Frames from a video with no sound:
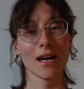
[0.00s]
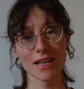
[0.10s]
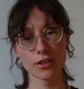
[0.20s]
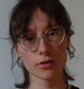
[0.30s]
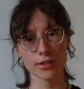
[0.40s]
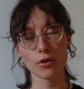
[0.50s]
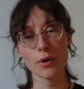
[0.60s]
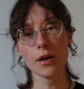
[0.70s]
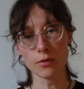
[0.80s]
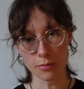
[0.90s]
And as a result,
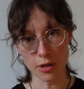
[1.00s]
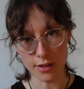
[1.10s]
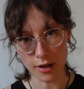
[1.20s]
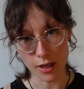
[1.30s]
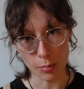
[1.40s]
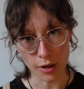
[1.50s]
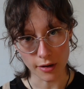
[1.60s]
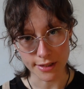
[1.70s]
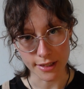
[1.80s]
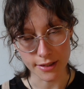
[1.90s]
it was most likely a
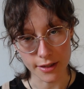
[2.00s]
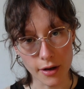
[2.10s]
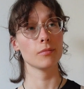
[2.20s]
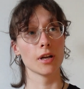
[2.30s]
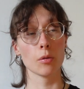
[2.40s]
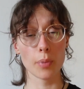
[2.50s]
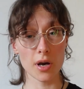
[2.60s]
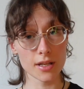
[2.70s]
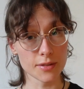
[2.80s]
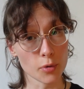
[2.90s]
plant eater. Now,
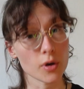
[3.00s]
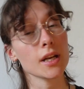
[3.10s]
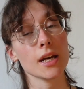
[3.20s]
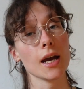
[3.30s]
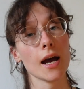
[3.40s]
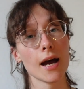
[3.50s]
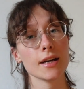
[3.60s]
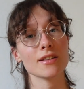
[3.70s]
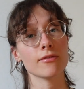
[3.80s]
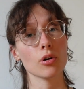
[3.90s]
by this point, it
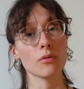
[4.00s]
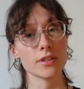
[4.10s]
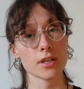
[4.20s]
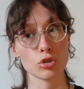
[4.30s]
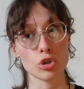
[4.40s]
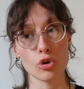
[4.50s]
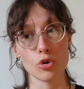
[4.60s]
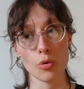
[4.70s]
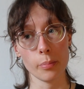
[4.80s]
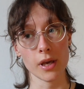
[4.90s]
had evolved
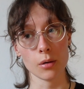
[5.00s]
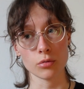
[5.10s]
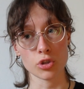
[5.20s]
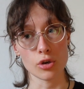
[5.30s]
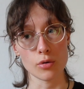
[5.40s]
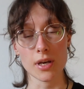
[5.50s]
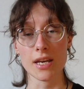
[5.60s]
to be able to